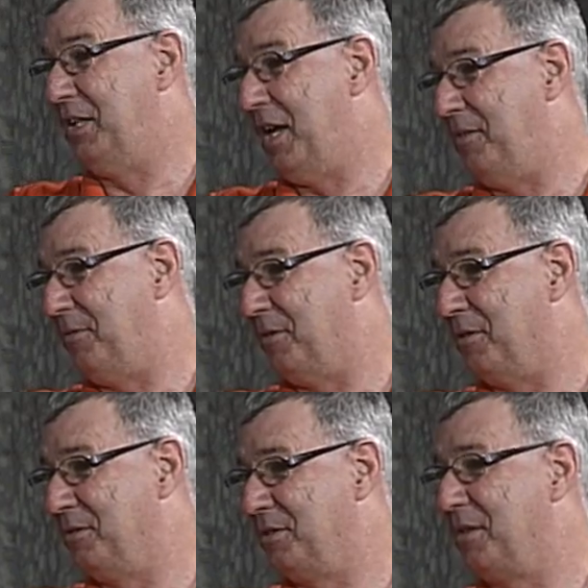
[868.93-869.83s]
E8 for that
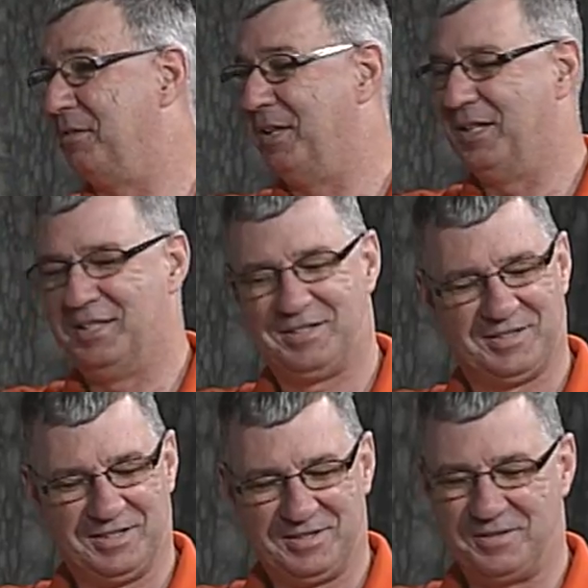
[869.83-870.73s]
those is that don't. An E8. Yeah,
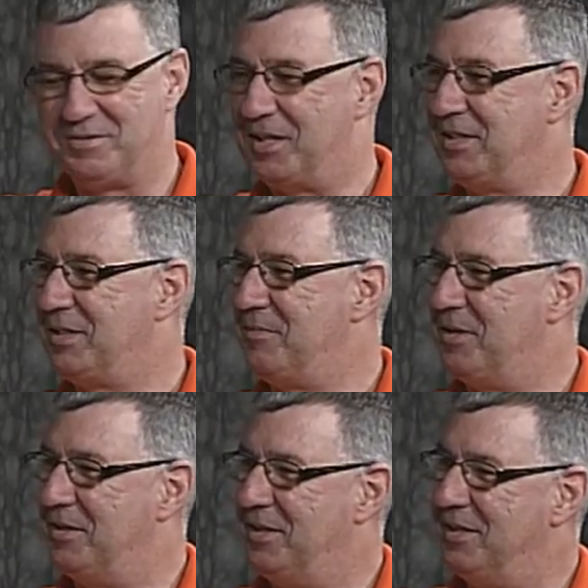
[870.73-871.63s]
that's, that is, up
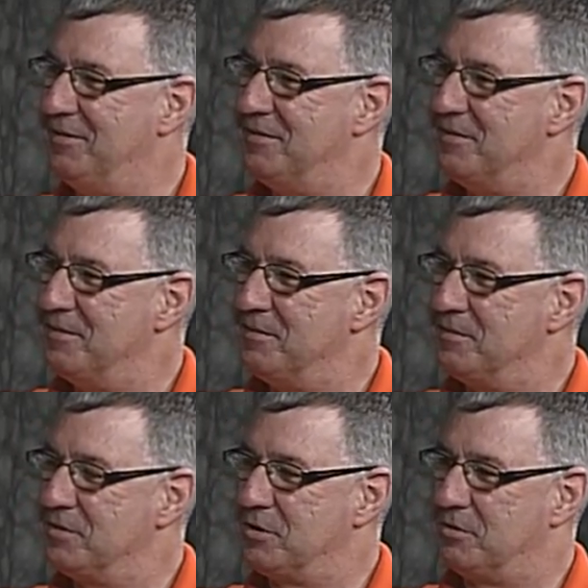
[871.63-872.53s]
there. Yeah. That is it.
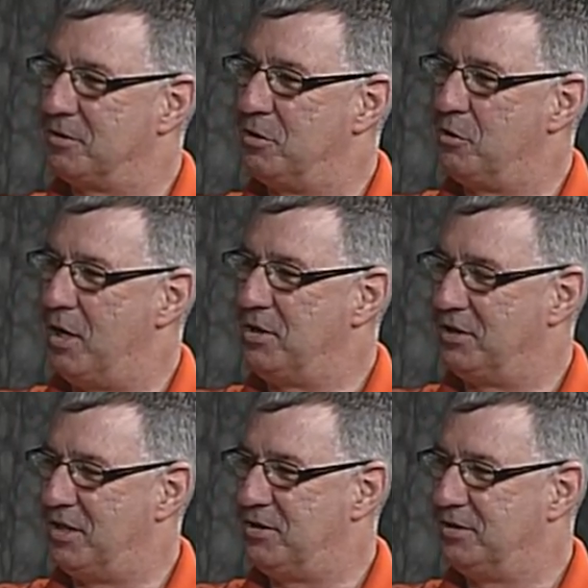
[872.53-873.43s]
Yeah. It's, so it,
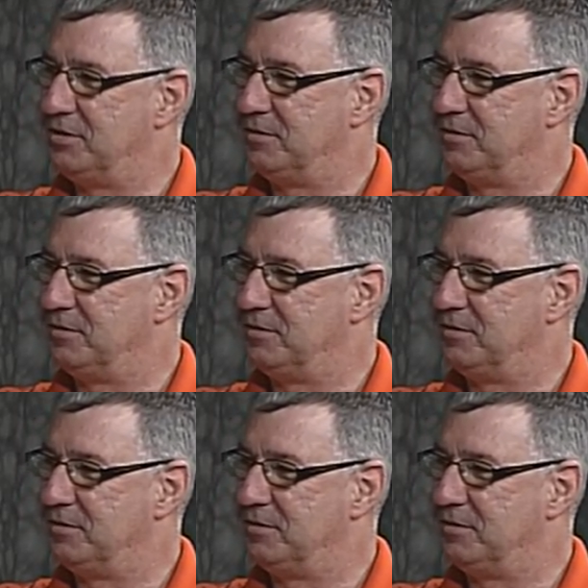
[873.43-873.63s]
congratulations.